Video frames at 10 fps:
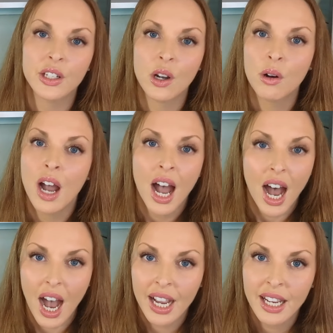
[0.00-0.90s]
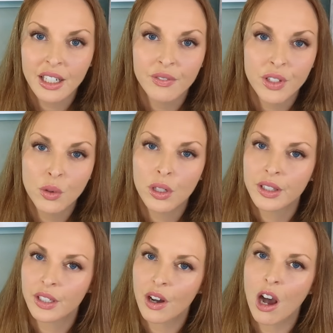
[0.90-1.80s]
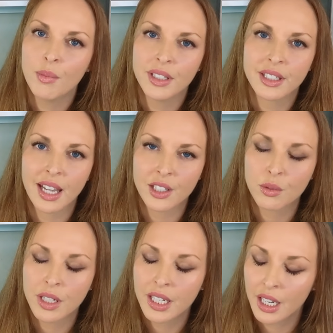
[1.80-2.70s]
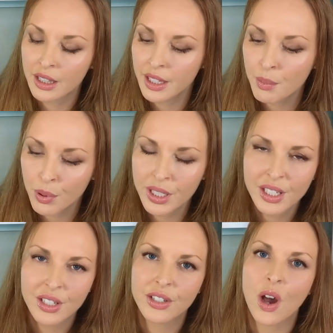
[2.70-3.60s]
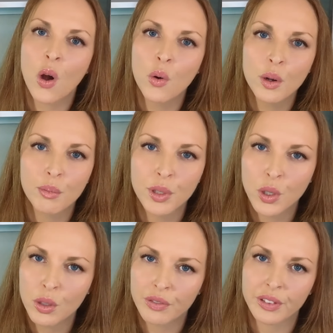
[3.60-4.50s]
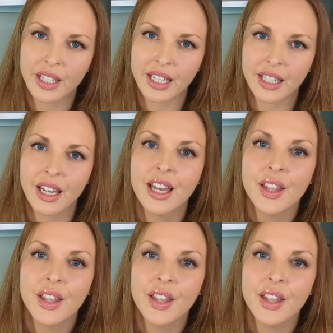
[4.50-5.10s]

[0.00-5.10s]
You know, I had a viewer in the comments last week, and they put it so beautifully.